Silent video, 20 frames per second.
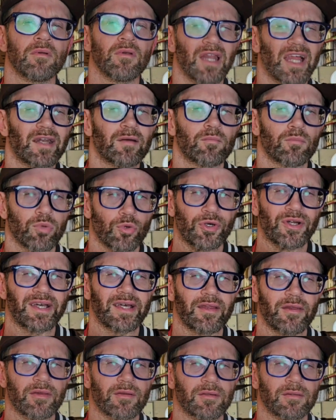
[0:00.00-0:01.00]
Let them
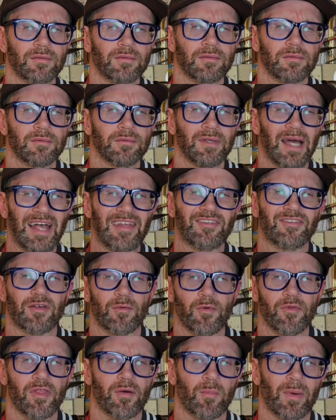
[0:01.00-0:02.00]
breathe, as
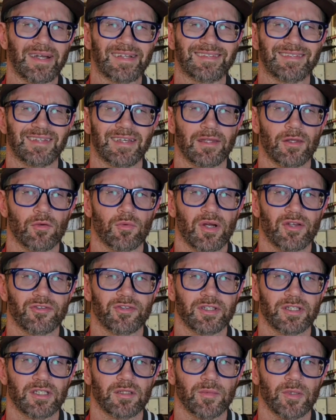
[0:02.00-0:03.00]
some of them might say in the
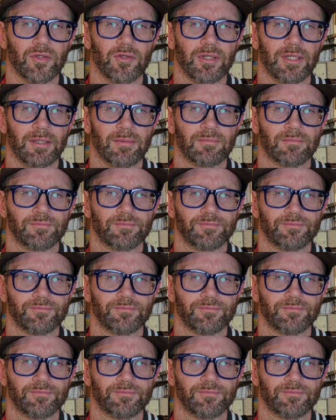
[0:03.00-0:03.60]
wrestling community.